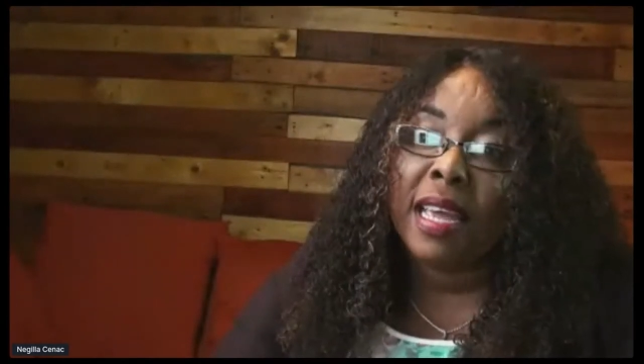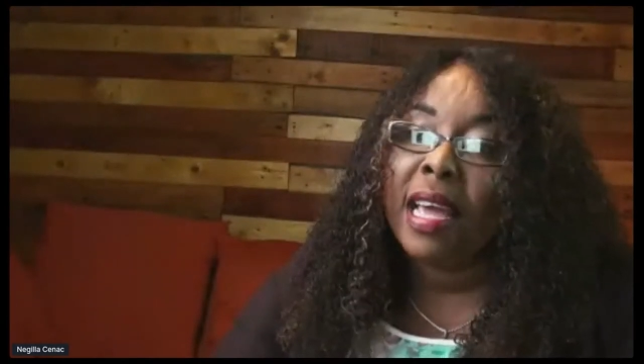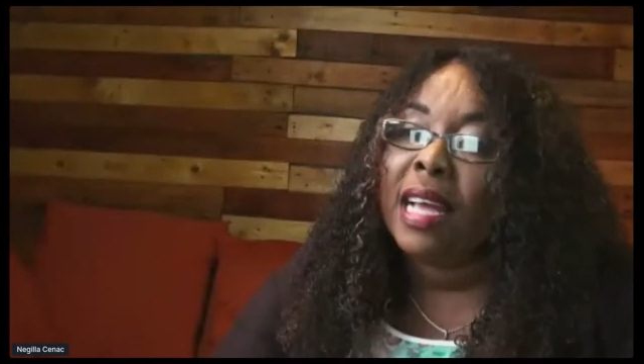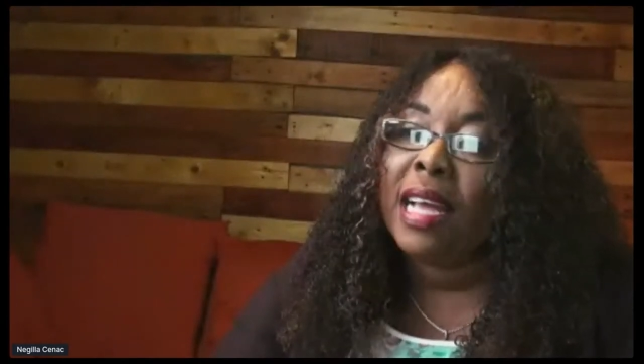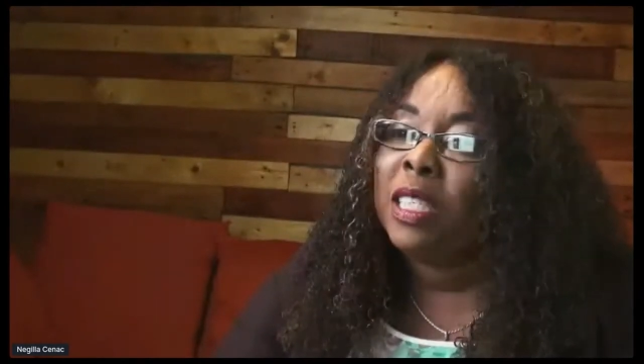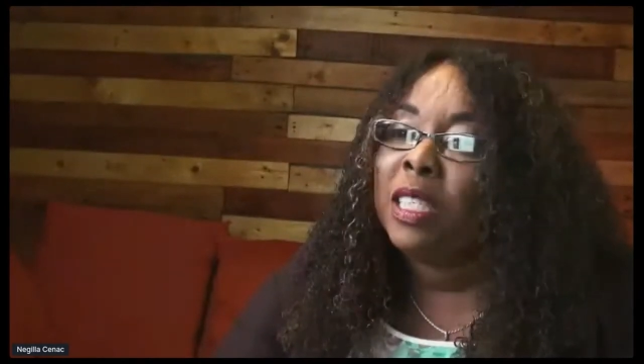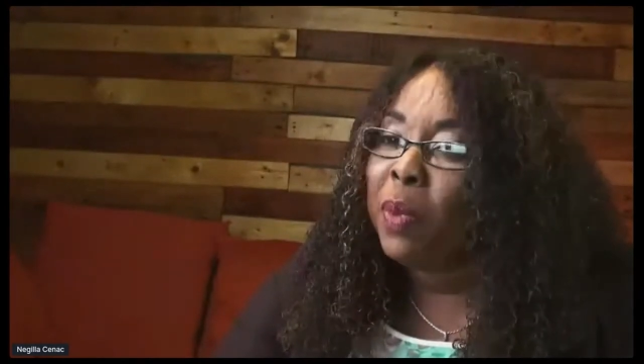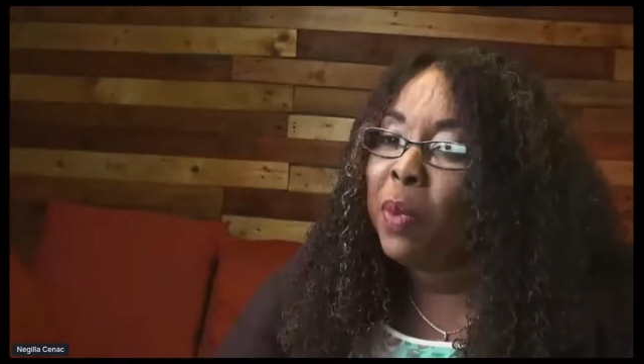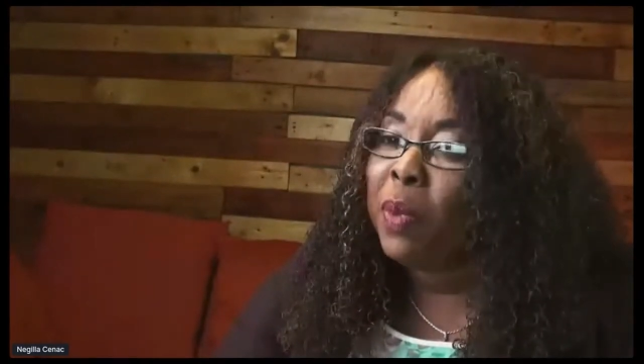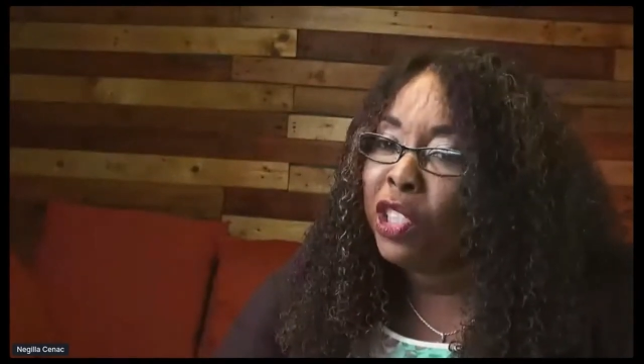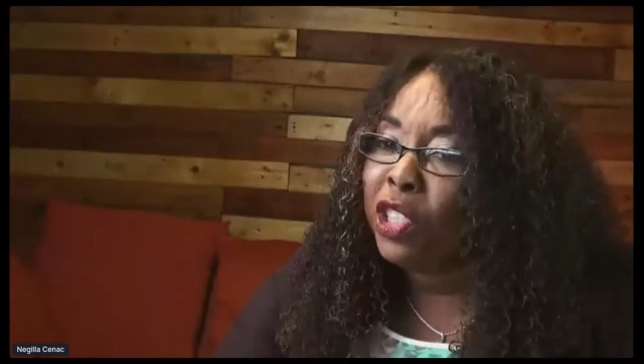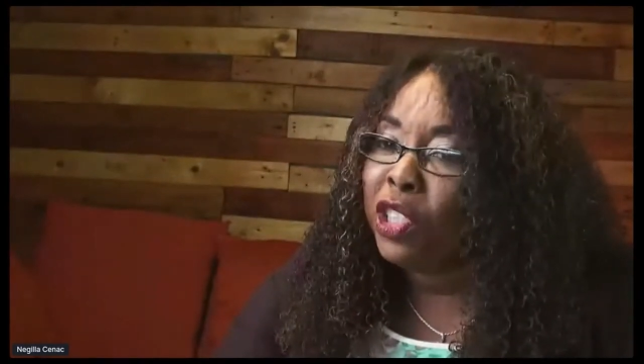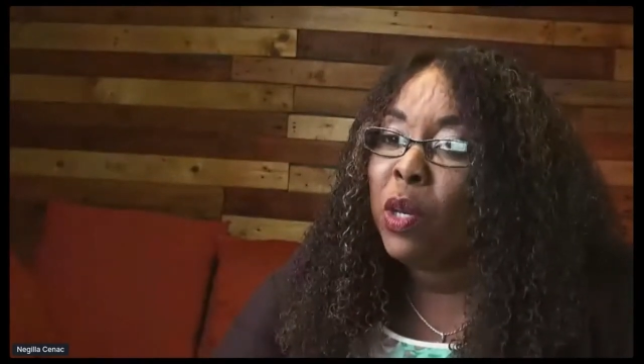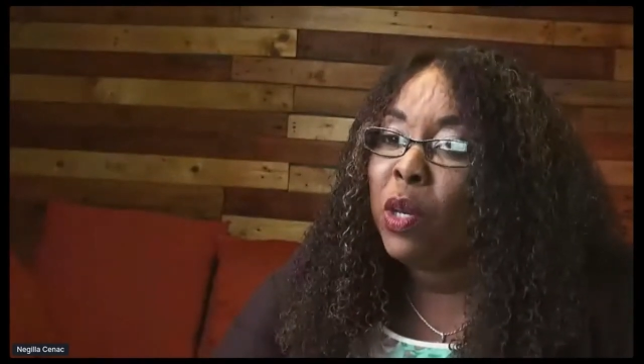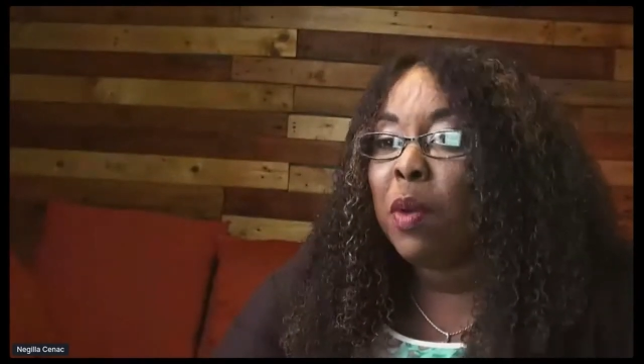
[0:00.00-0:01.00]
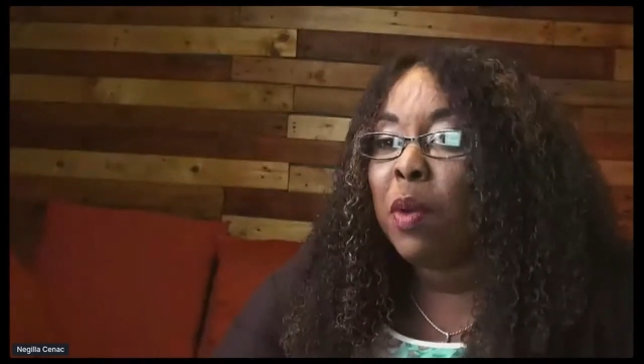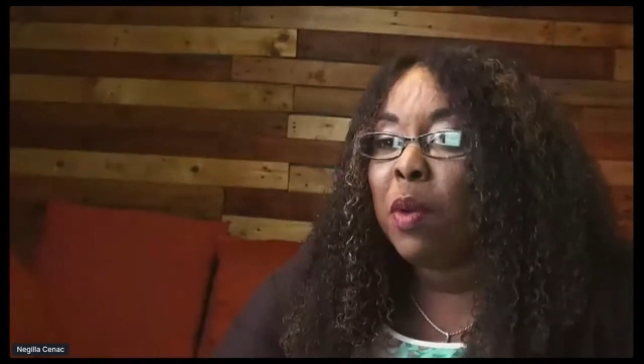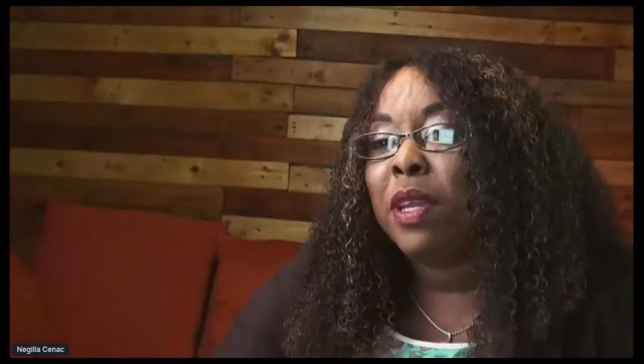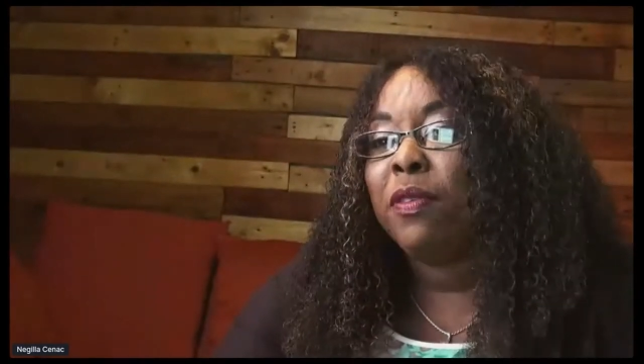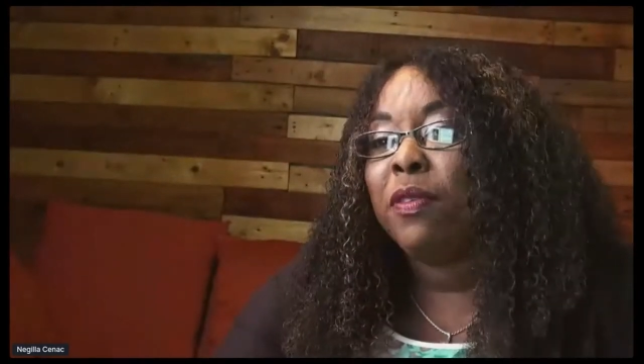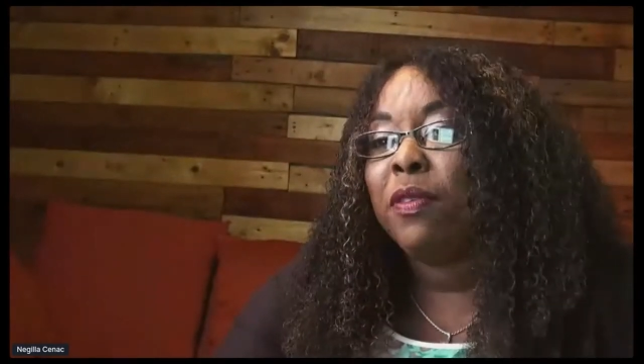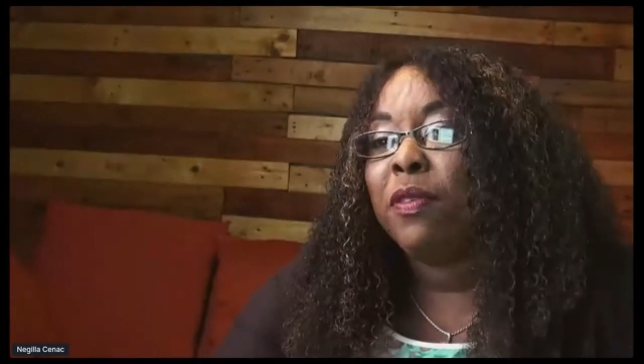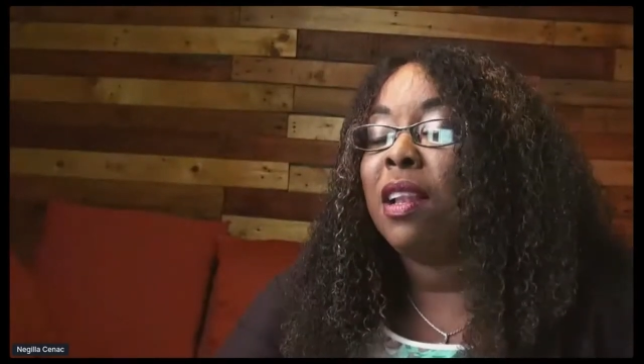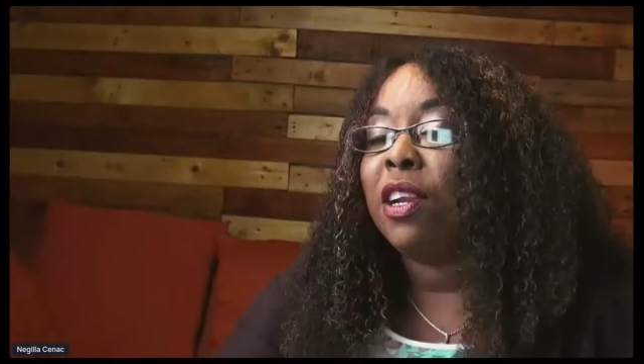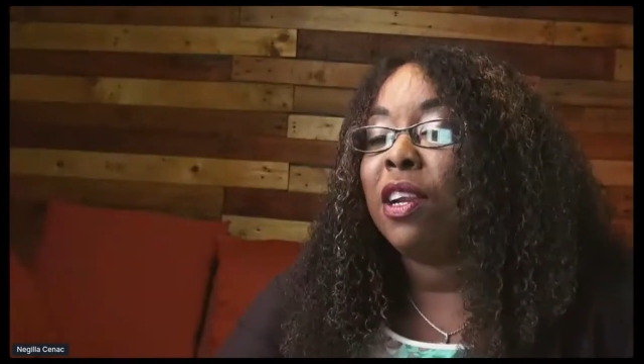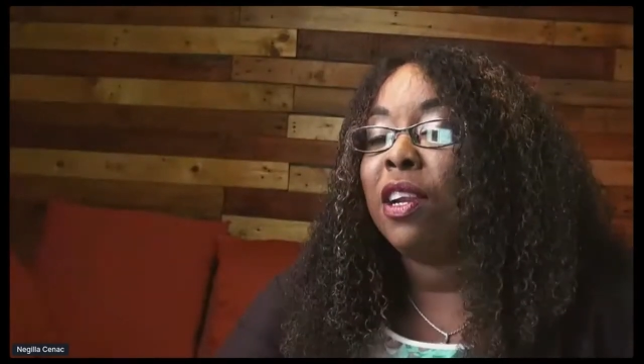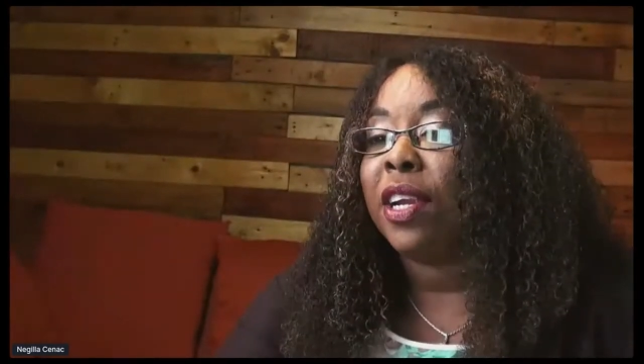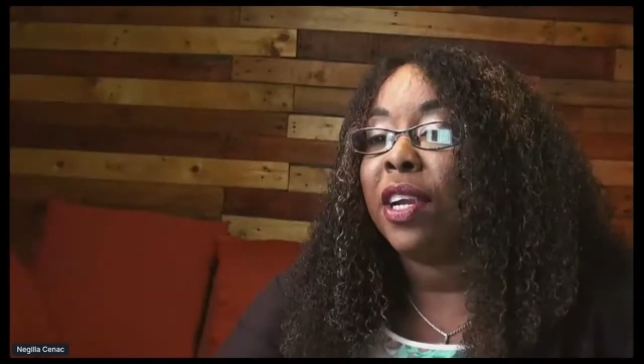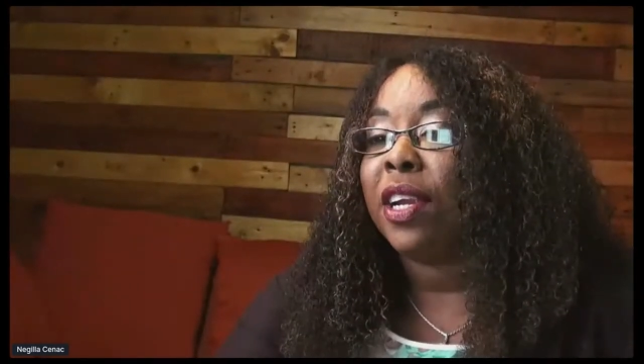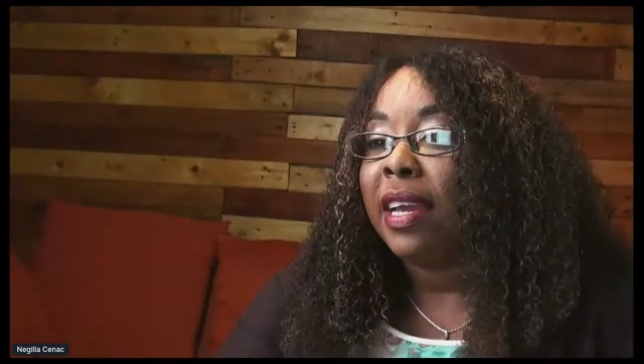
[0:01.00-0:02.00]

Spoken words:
especially women of color,